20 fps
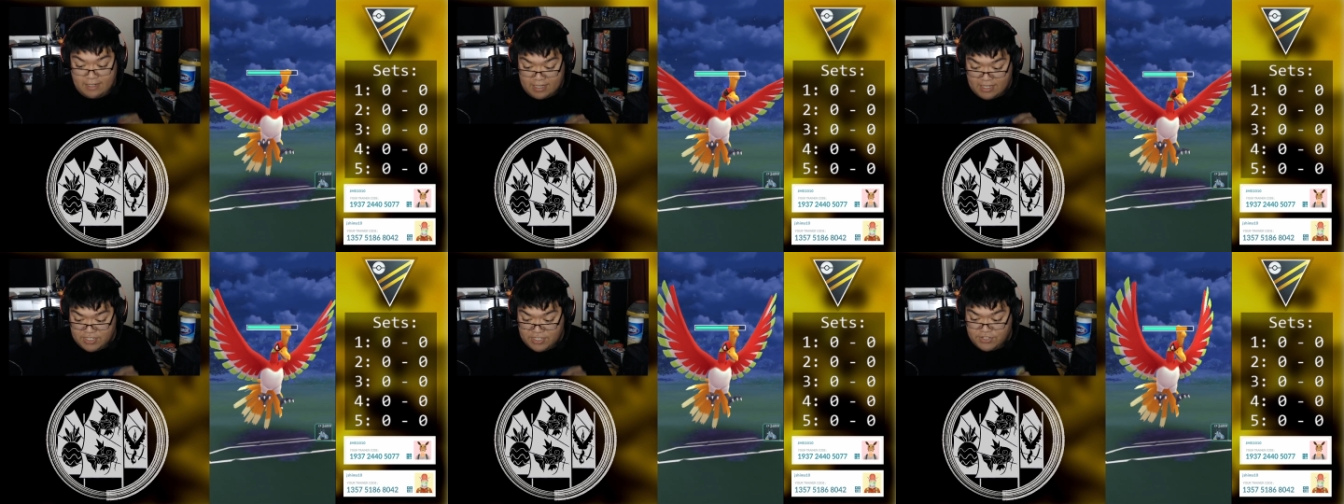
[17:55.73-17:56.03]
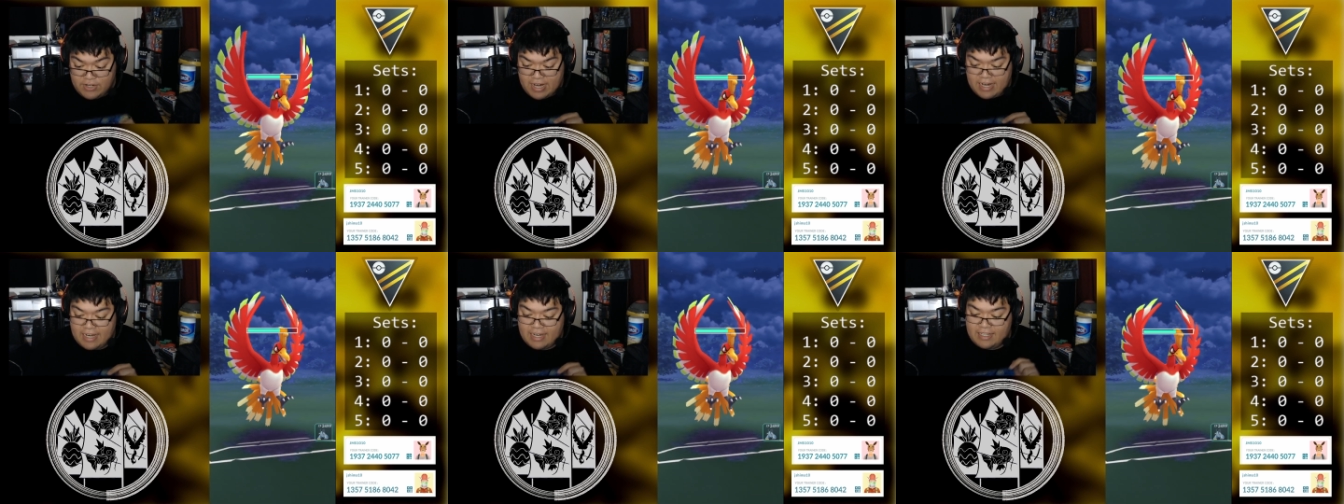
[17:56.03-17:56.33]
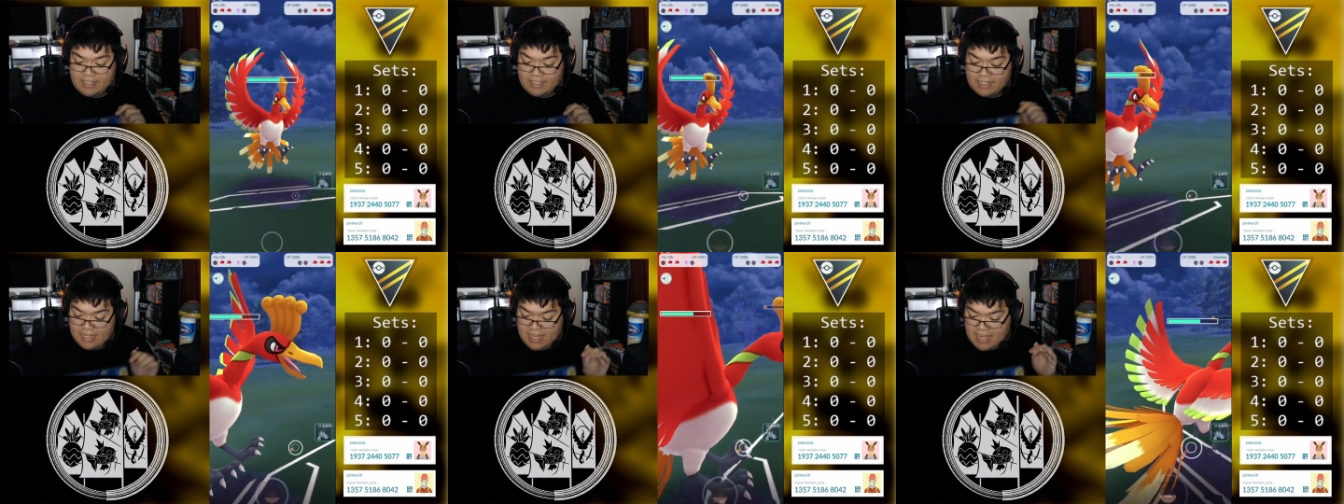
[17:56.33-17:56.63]
Dragon
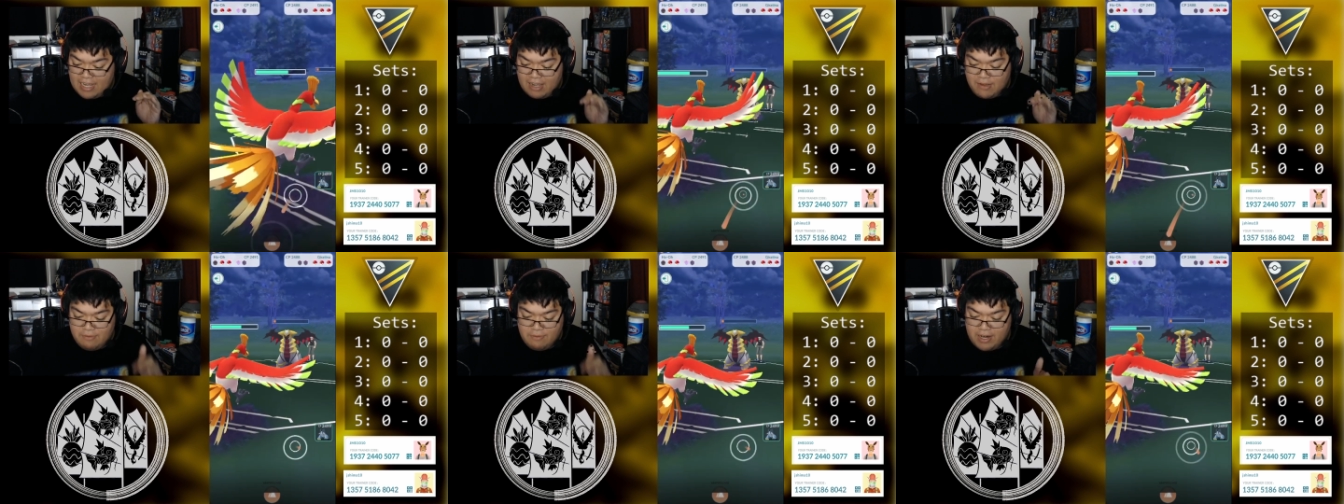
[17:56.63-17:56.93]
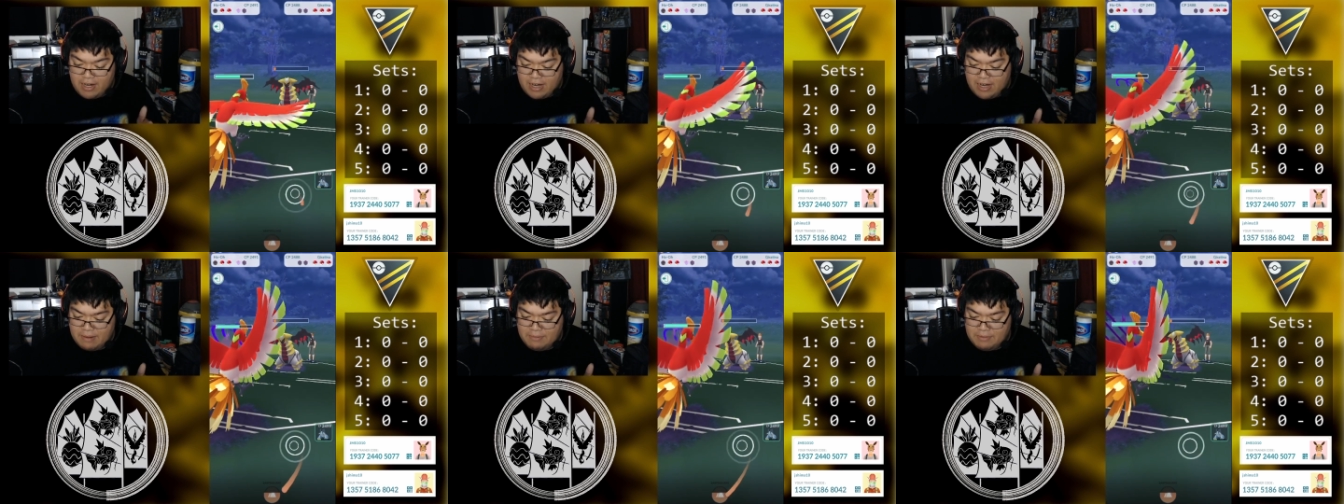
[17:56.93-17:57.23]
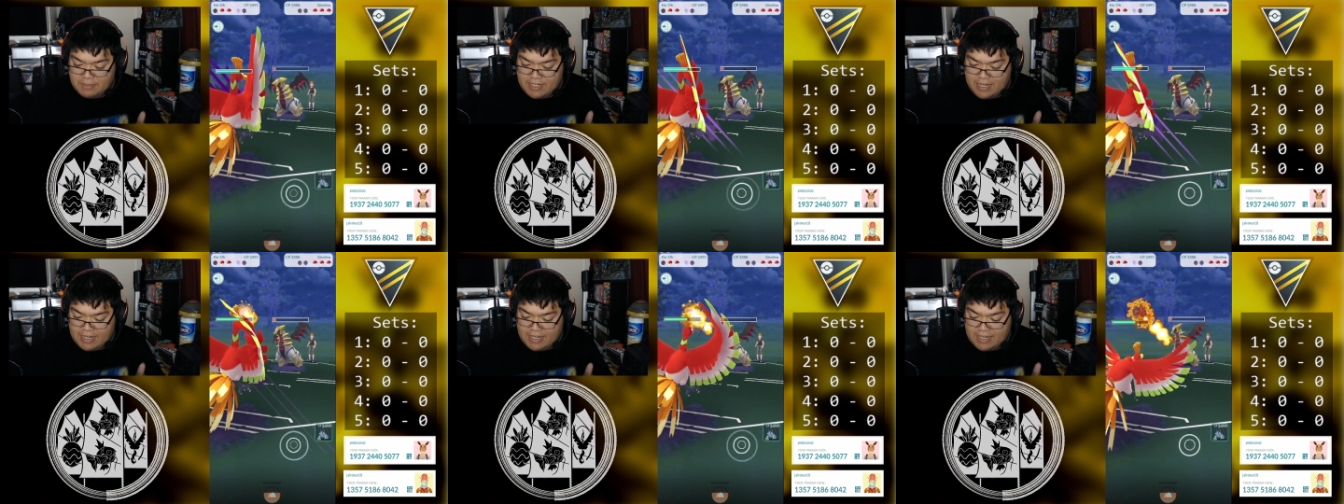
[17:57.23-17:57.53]
Claw, we are
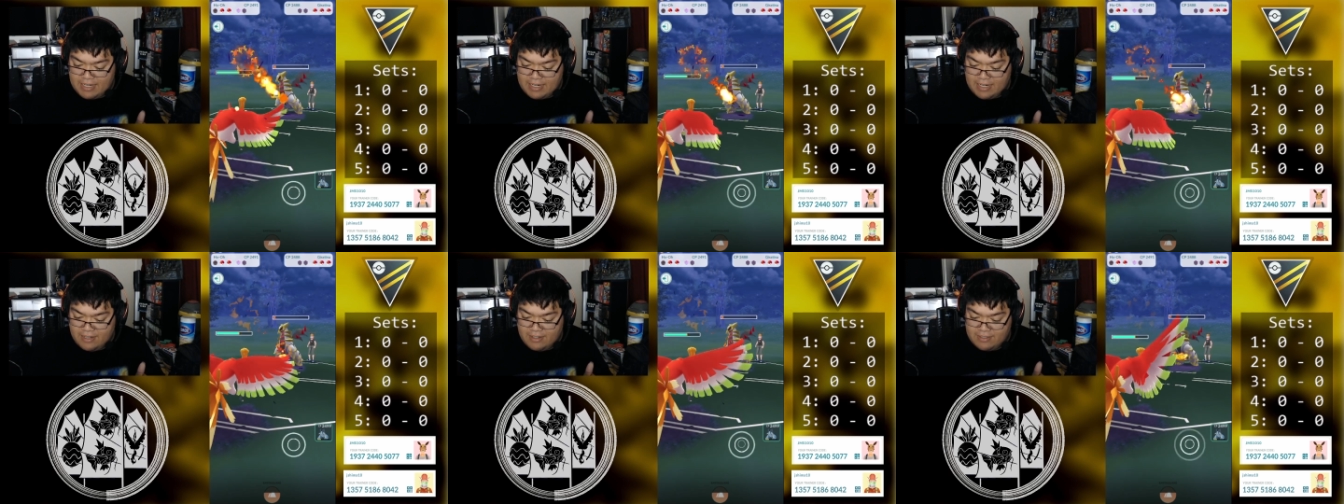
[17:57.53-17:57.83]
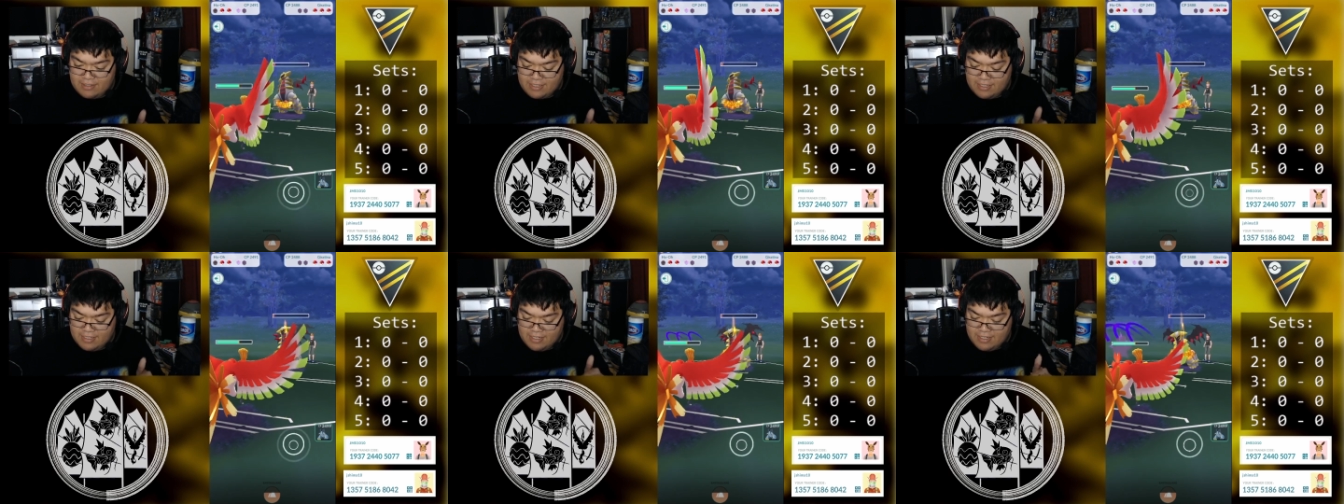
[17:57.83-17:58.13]
able to tank it out.